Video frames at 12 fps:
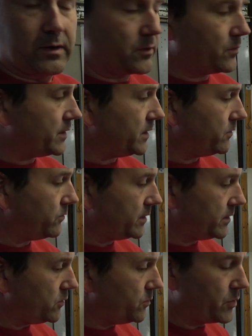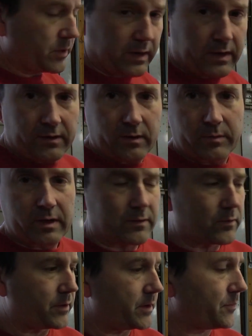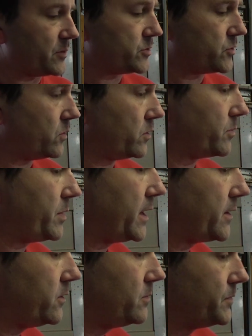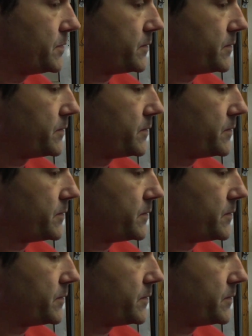and then when I do put it on there, I'm covering up the solar panel.